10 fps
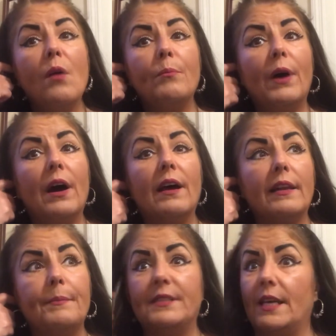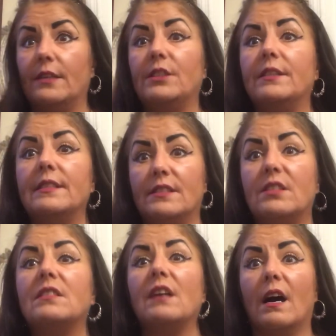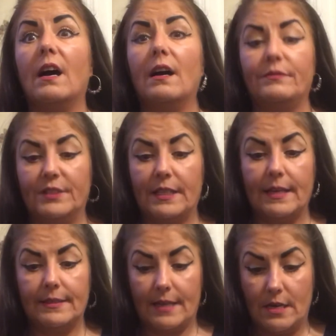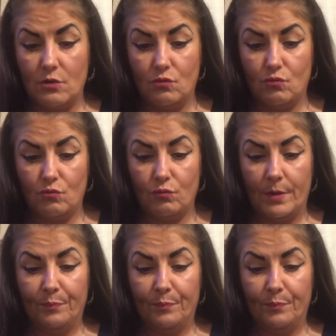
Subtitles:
But let me tell you, this stuff stays on.